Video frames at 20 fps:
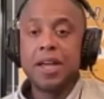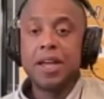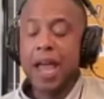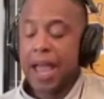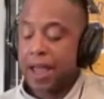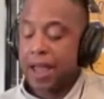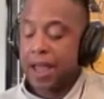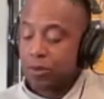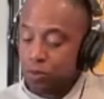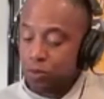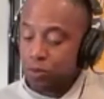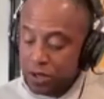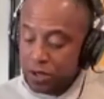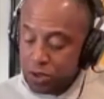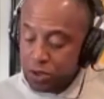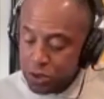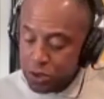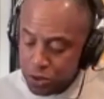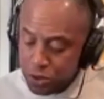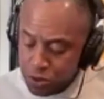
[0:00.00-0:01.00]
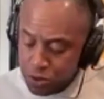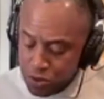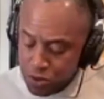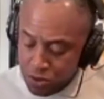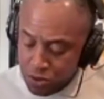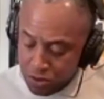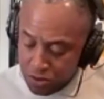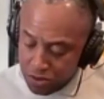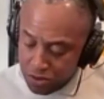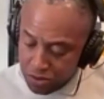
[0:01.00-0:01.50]
And when you
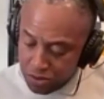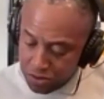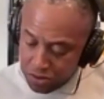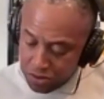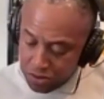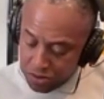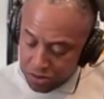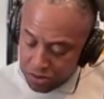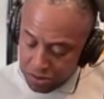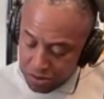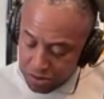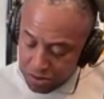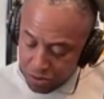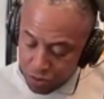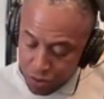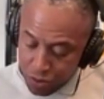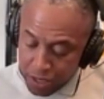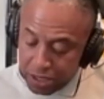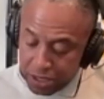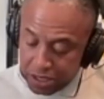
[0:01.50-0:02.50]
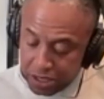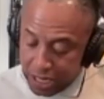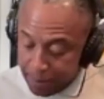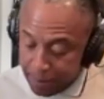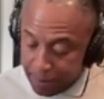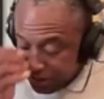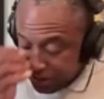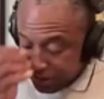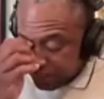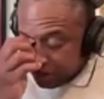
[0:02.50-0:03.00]
win a
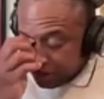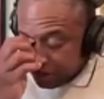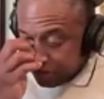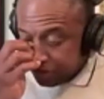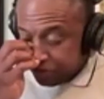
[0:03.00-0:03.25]
championship,